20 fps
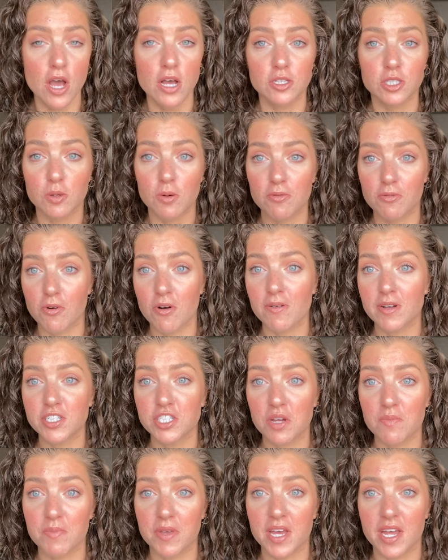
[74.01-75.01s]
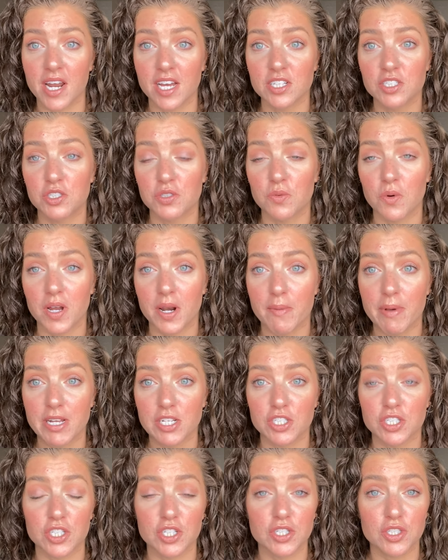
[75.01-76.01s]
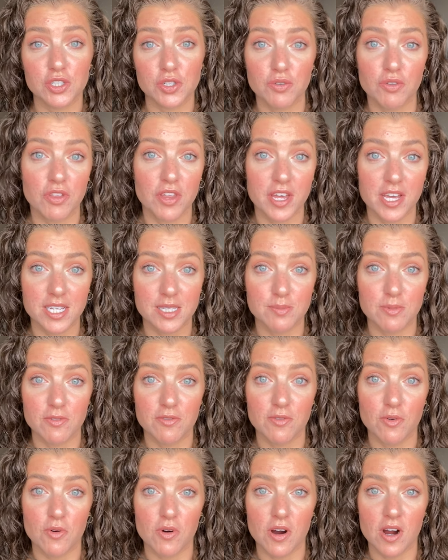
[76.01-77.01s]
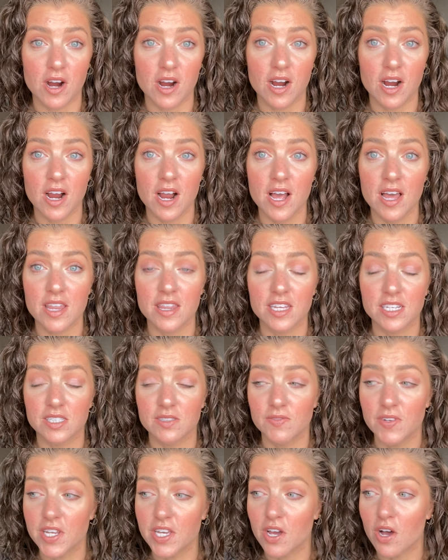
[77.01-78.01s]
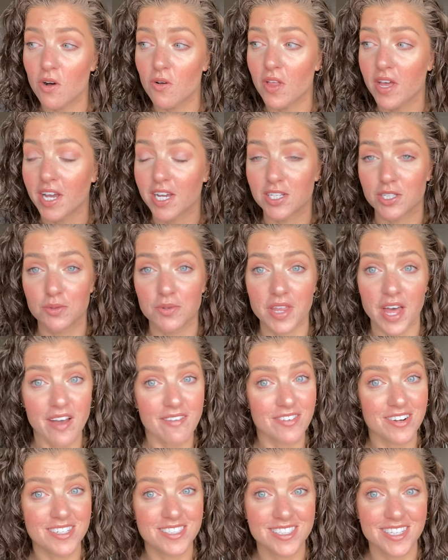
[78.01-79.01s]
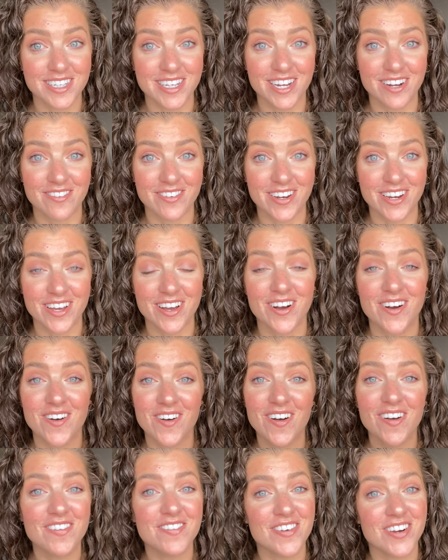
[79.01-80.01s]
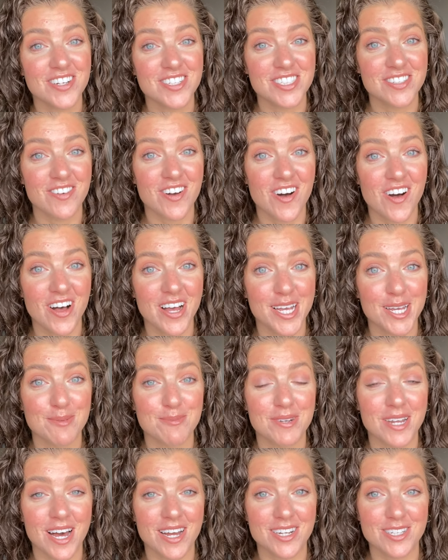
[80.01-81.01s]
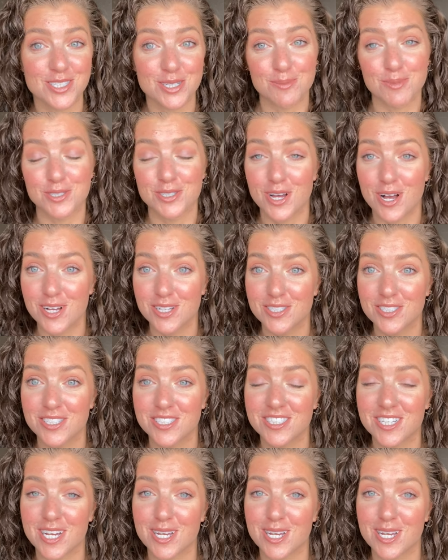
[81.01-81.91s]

So before we jump in, I do want to mention two things before this video, like I do with every skincare video. First of all, I am not a dermatologist.